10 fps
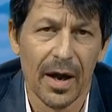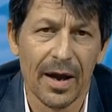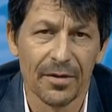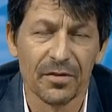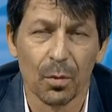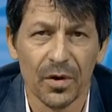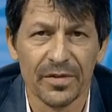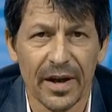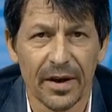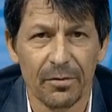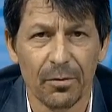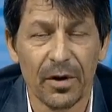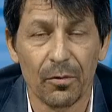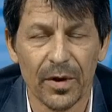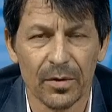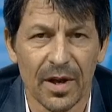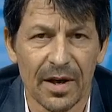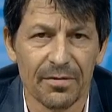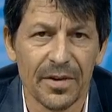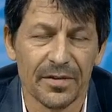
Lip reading: how this works out in real life.